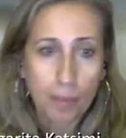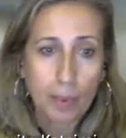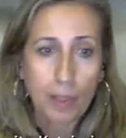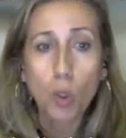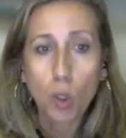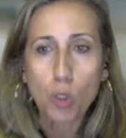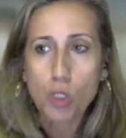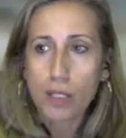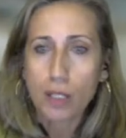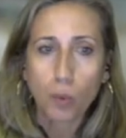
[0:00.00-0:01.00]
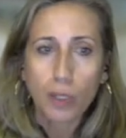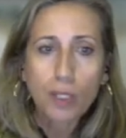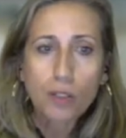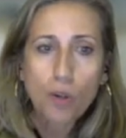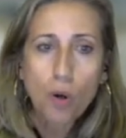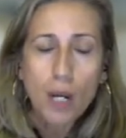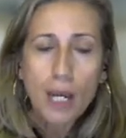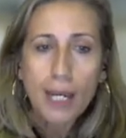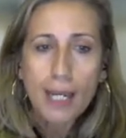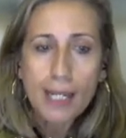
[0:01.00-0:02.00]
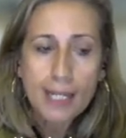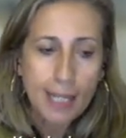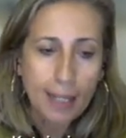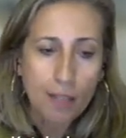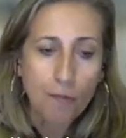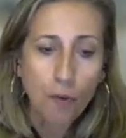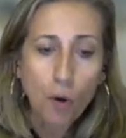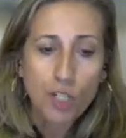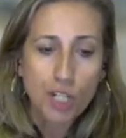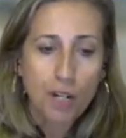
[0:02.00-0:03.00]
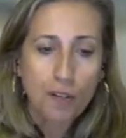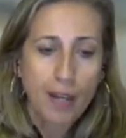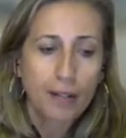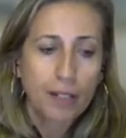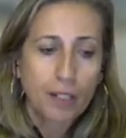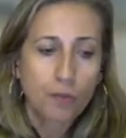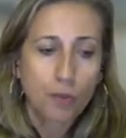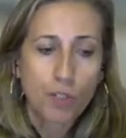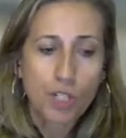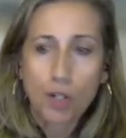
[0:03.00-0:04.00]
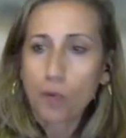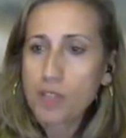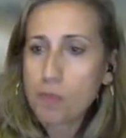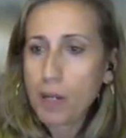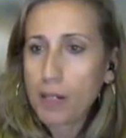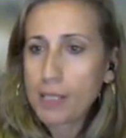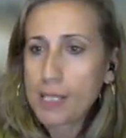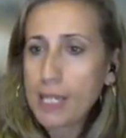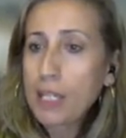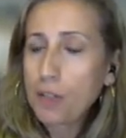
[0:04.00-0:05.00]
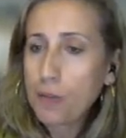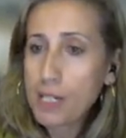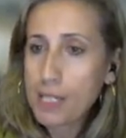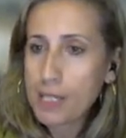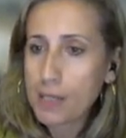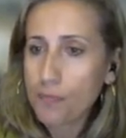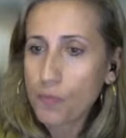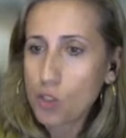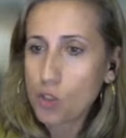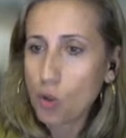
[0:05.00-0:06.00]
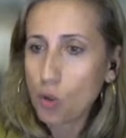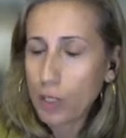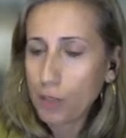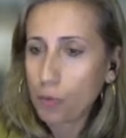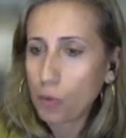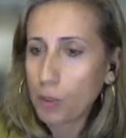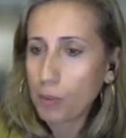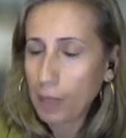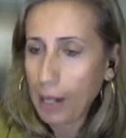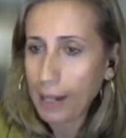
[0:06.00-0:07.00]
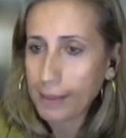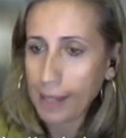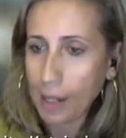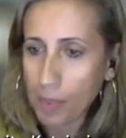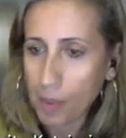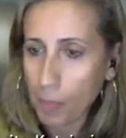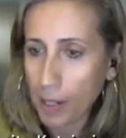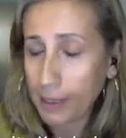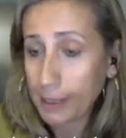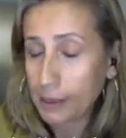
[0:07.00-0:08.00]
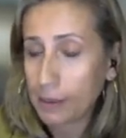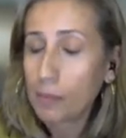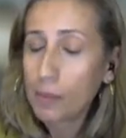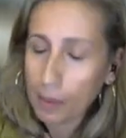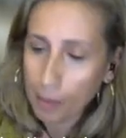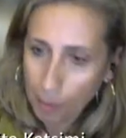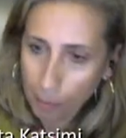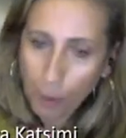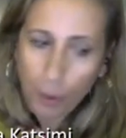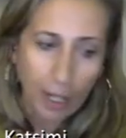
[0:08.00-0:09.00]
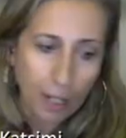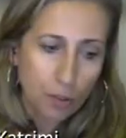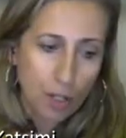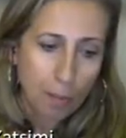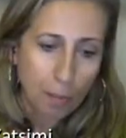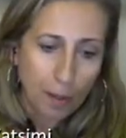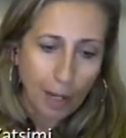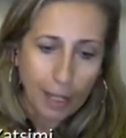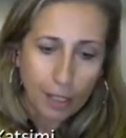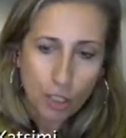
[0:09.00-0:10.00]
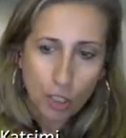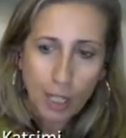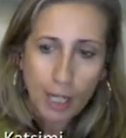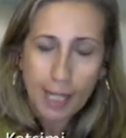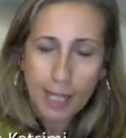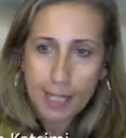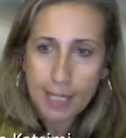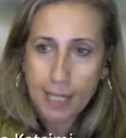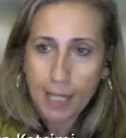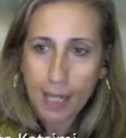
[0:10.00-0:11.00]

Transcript: conclusion that we can draw is that the vote share, the aggregate vote share of this party increases. So if we add up the parties per country and per election, this